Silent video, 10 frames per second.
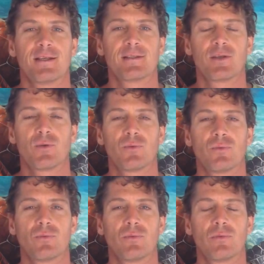So
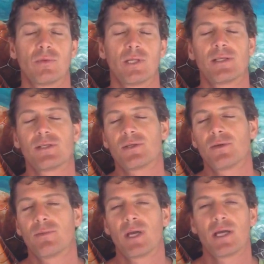let
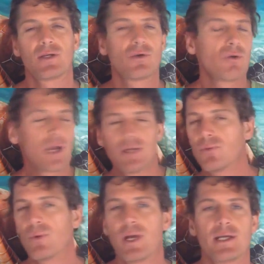your mind grind
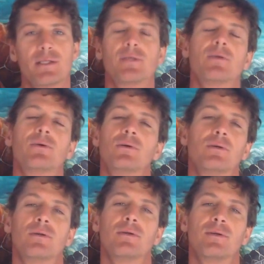away at you.
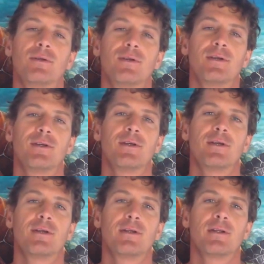
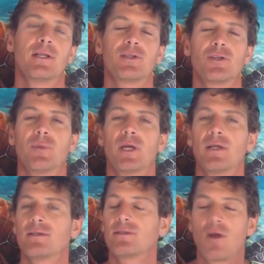Let your
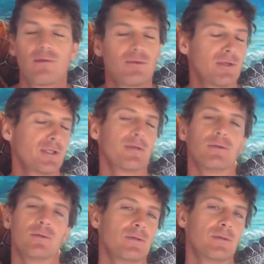mind soften on
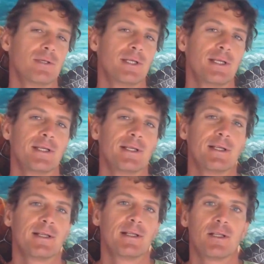you.
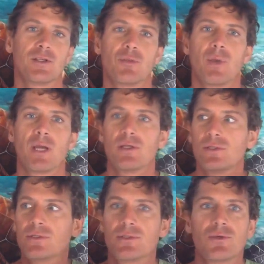Let your mind
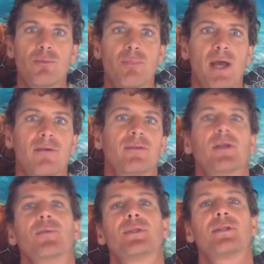do
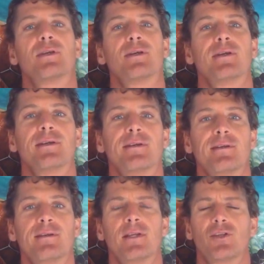backflips.
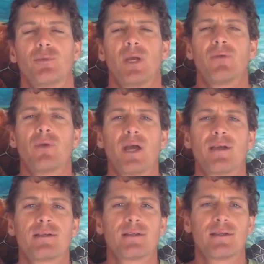Let your mind
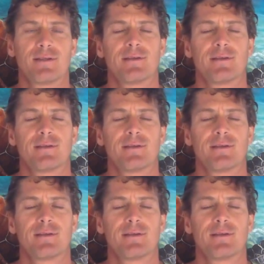rest.